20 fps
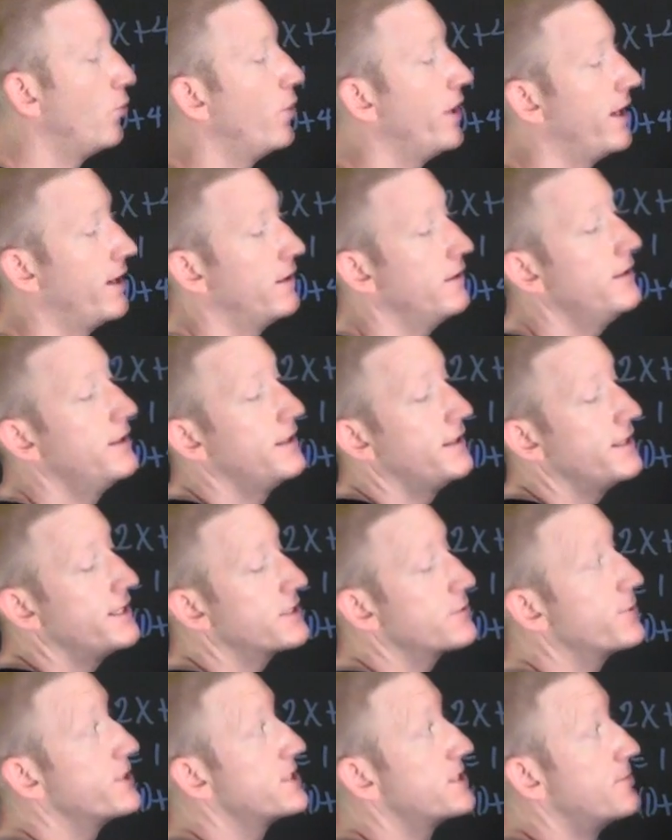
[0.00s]
Well,
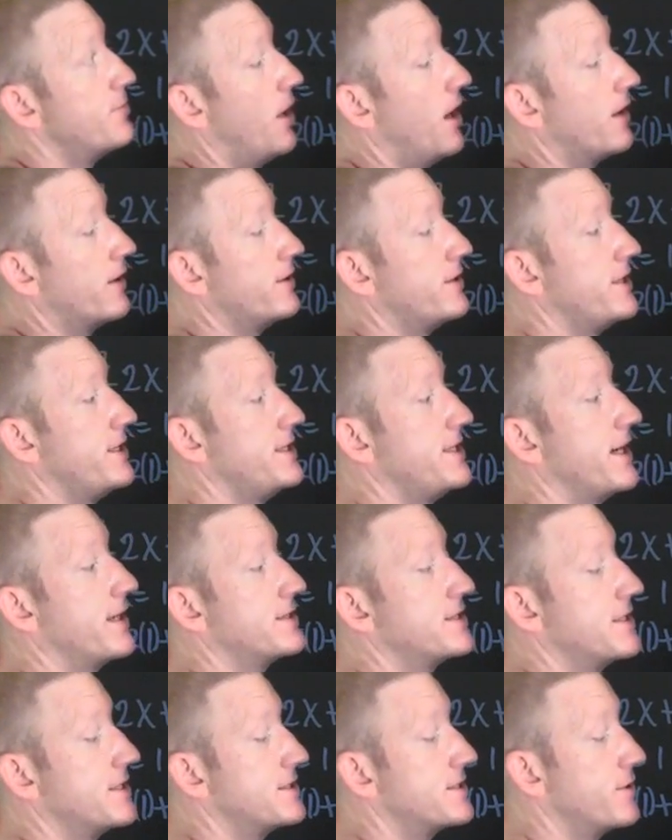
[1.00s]
this was smaller than
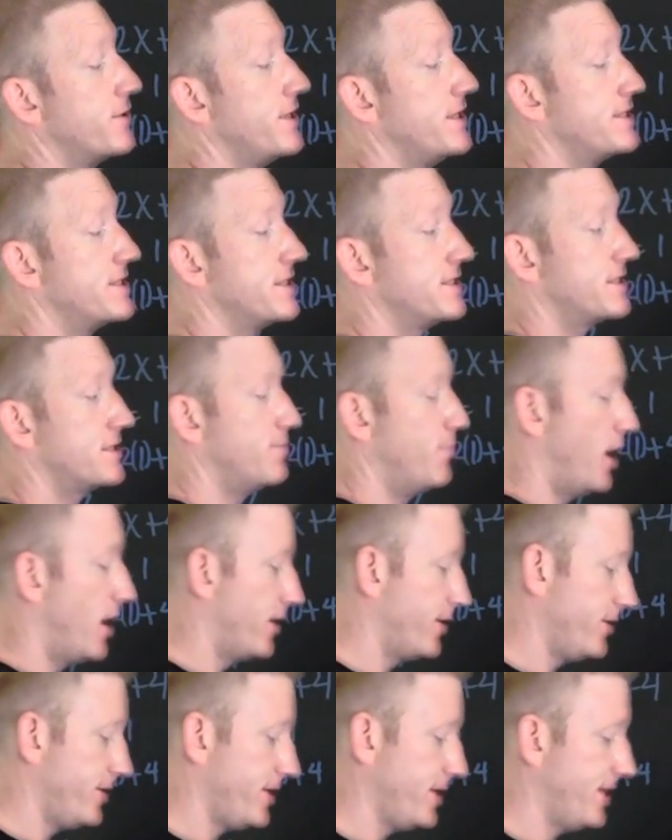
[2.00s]
delta, so this is
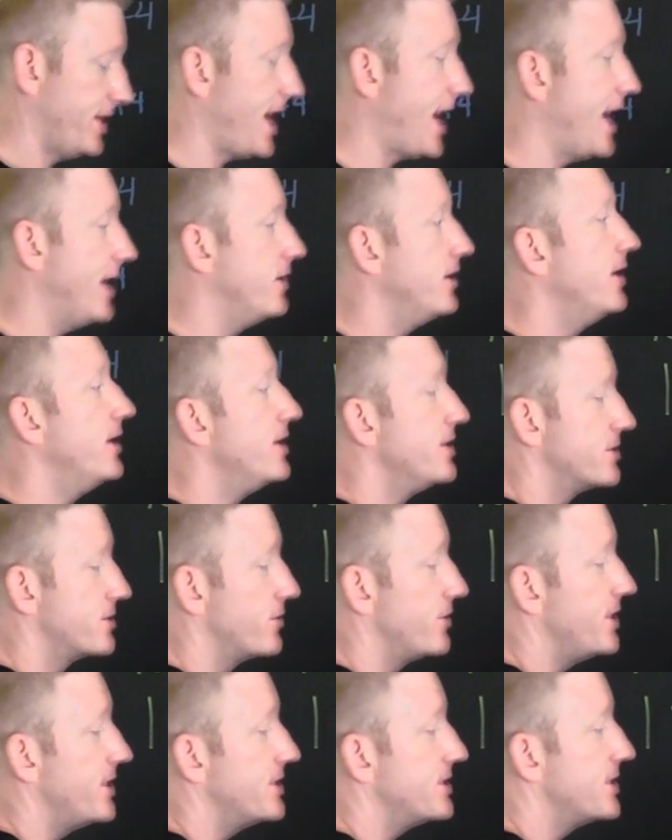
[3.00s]
smaller than that.
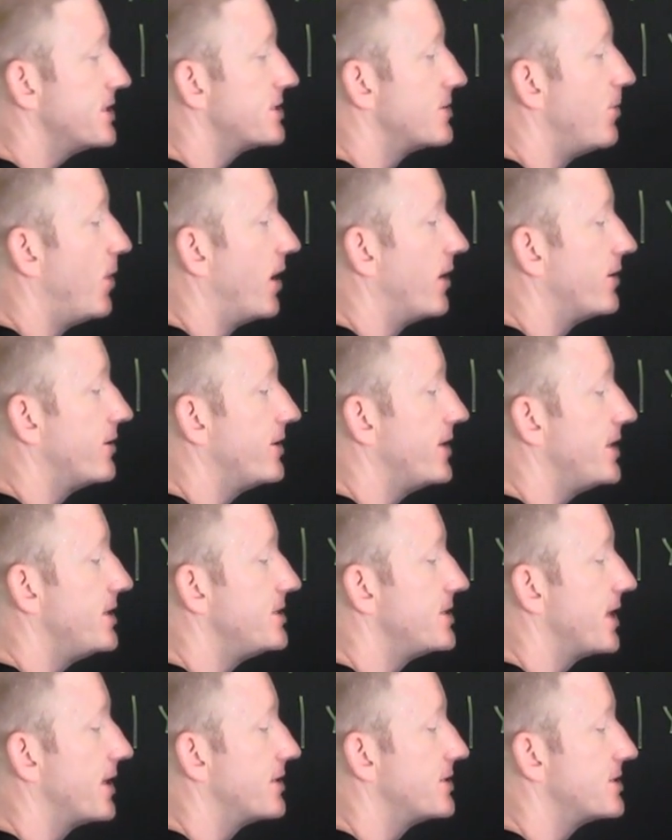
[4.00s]
So this is smaller
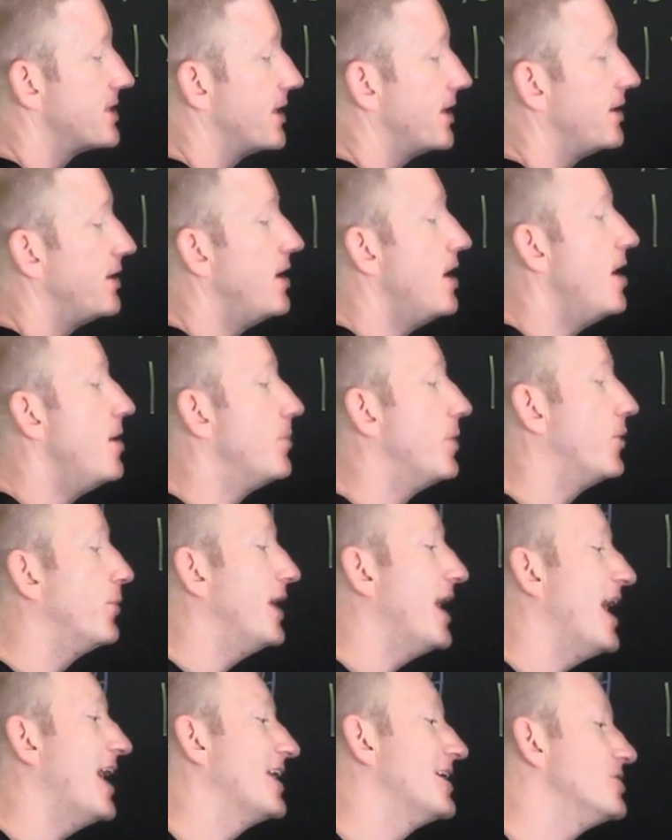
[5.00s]
than delta, but
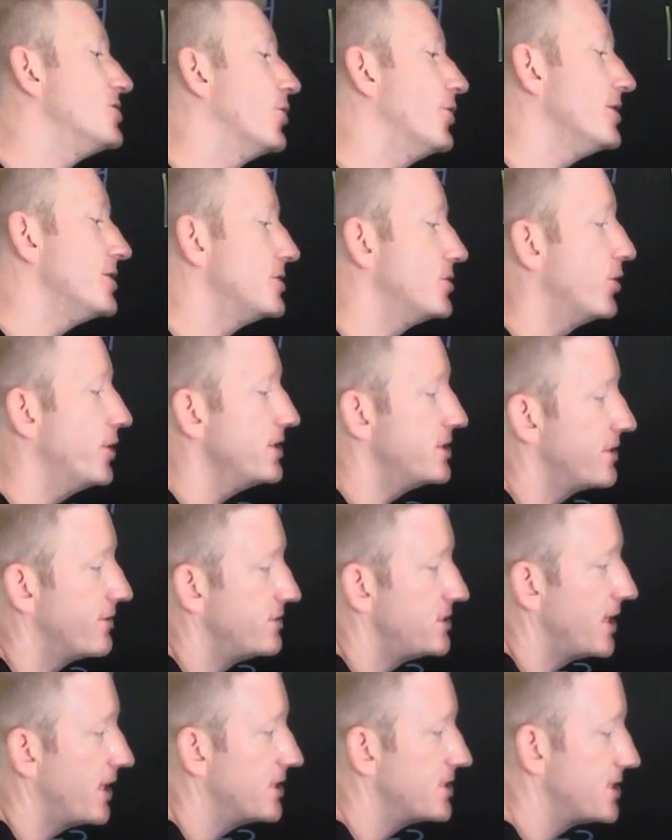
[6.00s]
we had a choice choice
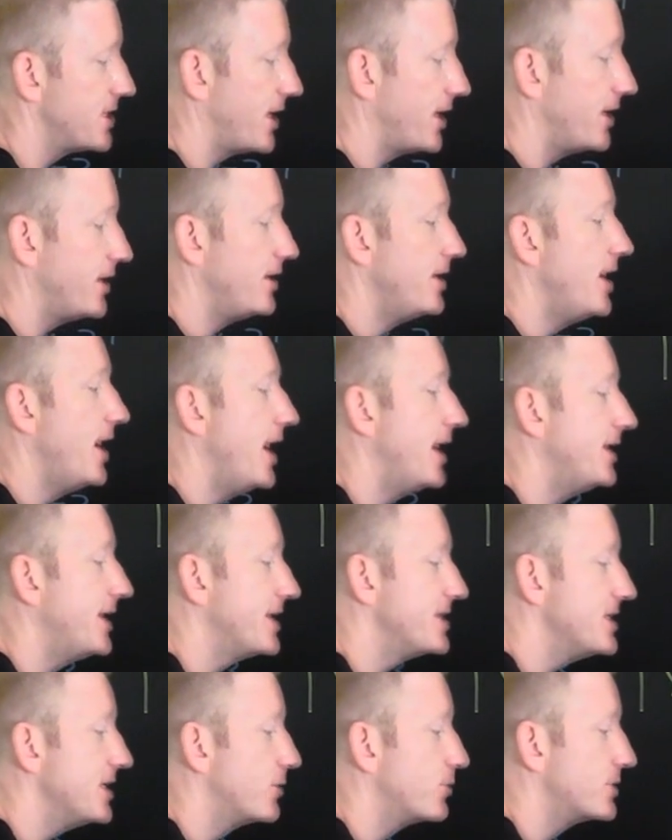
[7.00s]
of delta, and
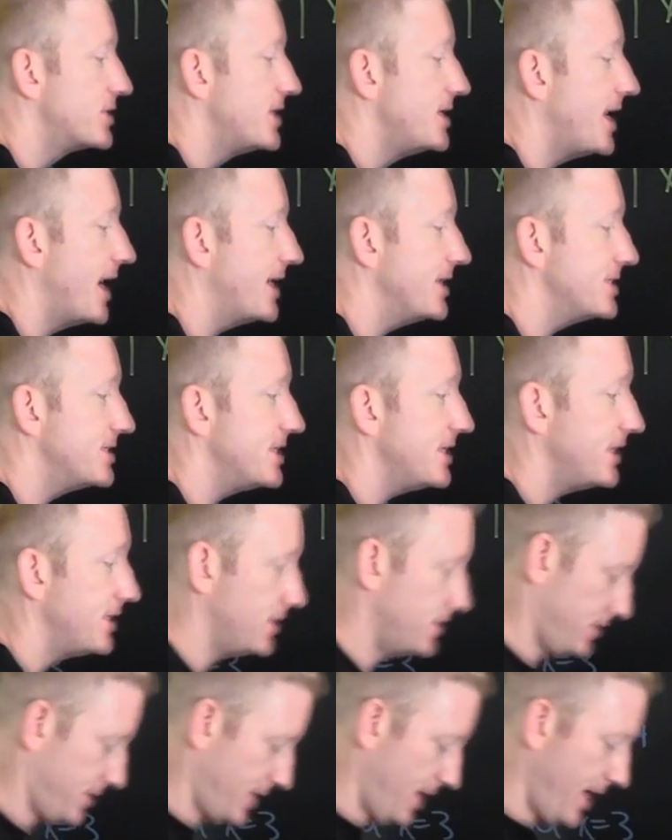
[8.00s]
that's equal to
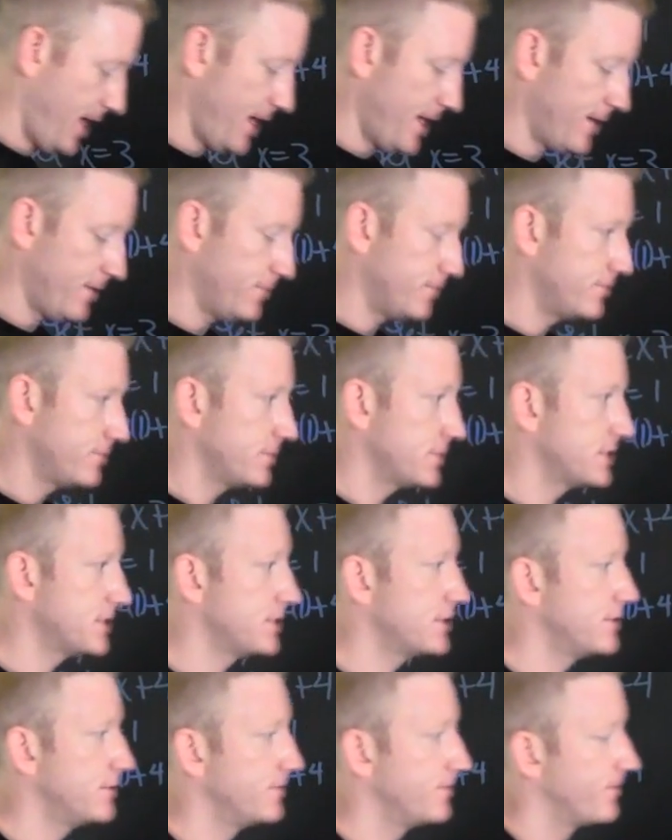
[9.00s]
nineteen times
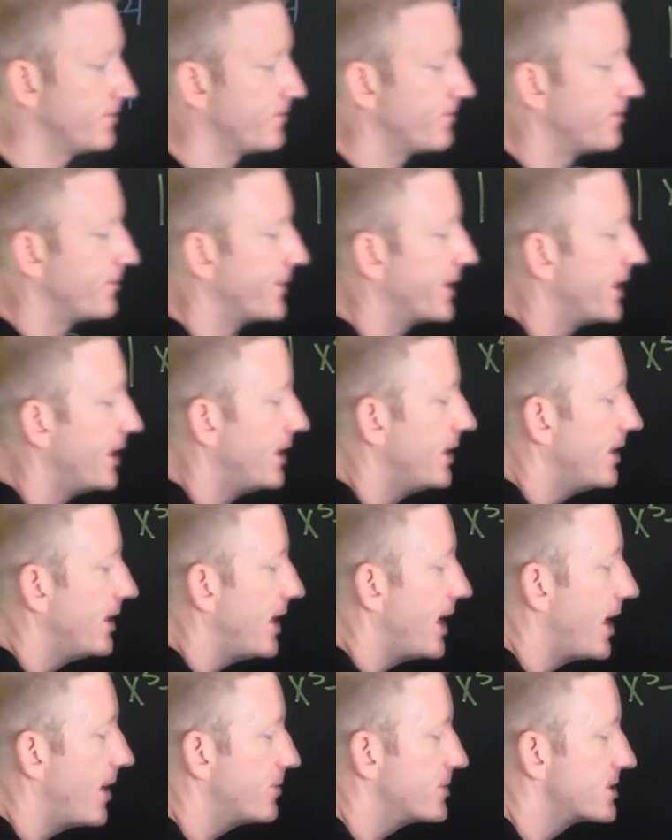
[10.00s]

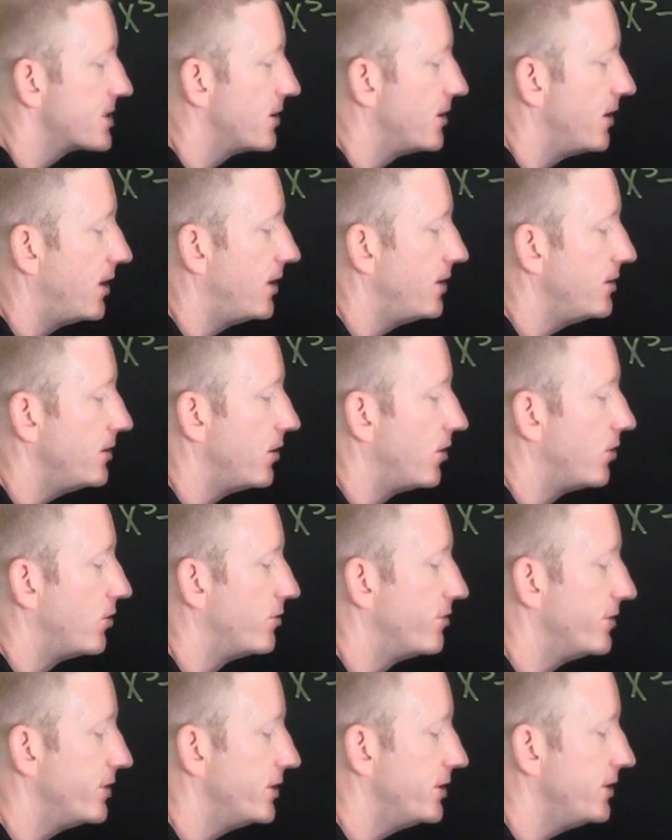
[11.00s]
epsilon
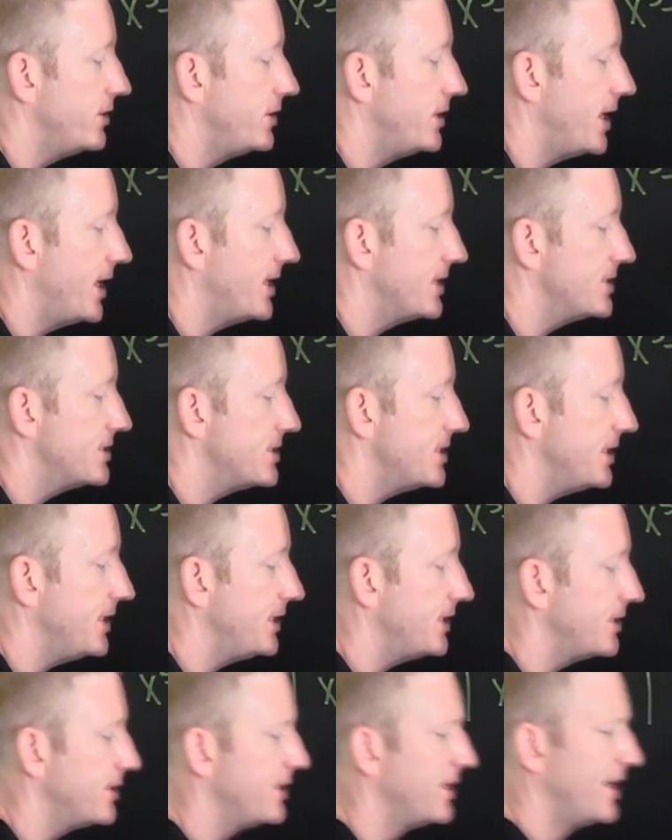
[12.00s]
over
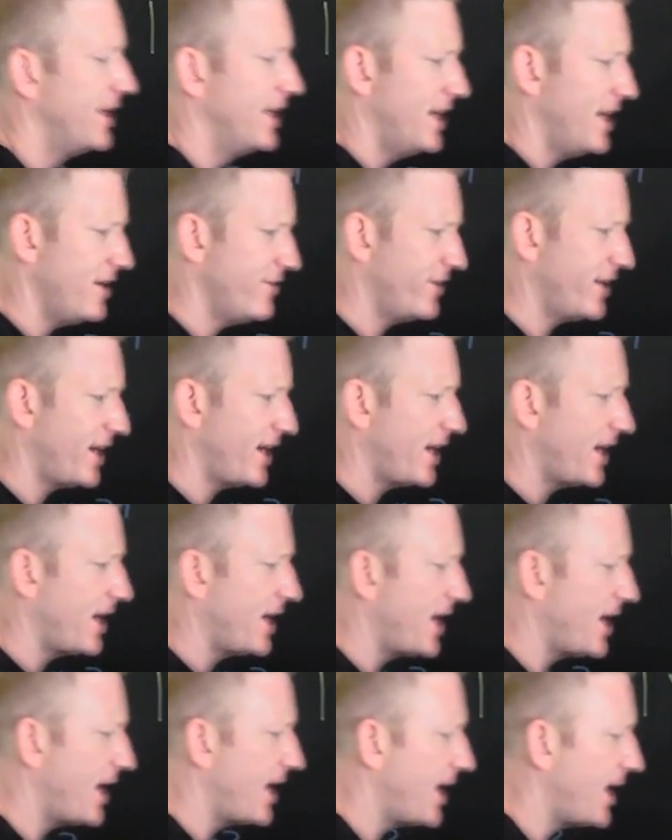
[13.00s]
nineteen. Hey,
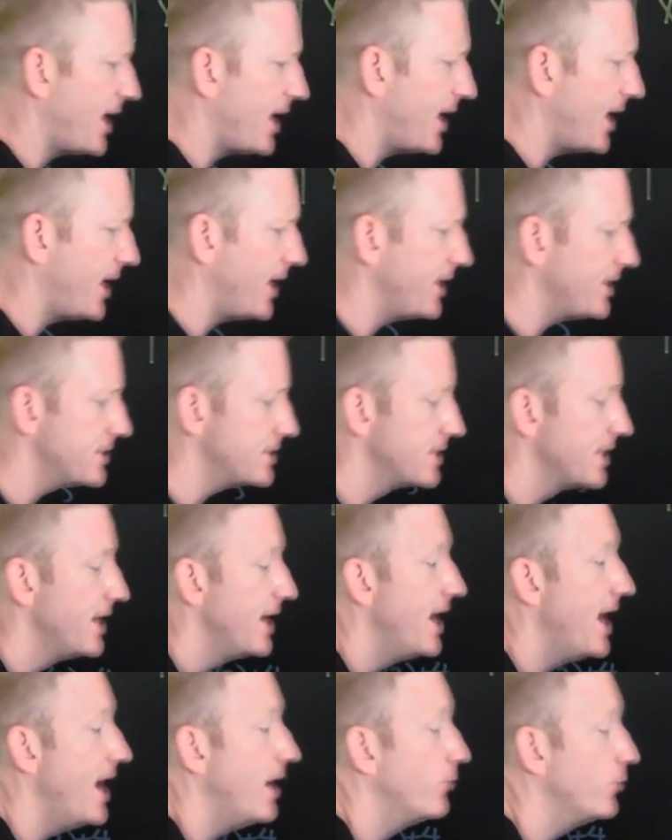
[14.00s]
right!
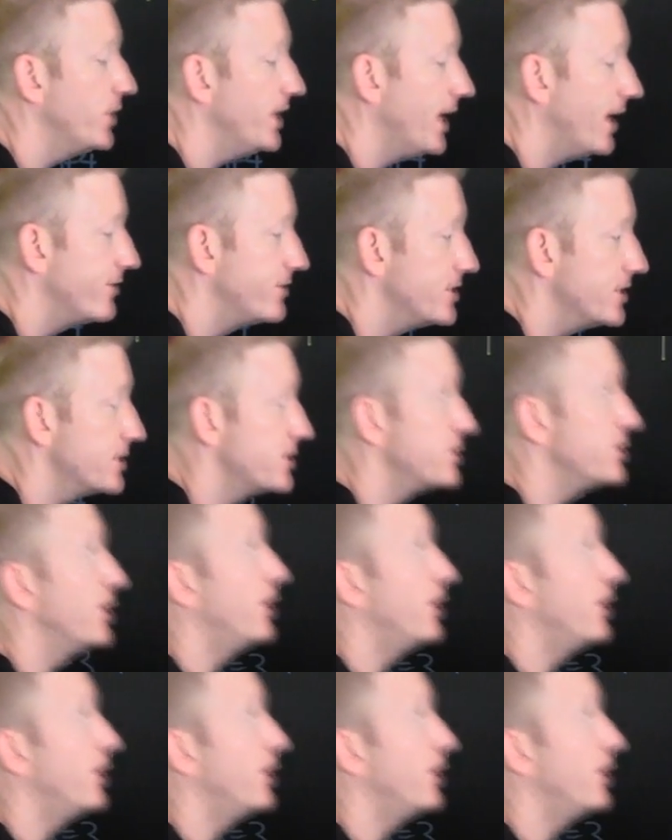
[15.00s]
And we have just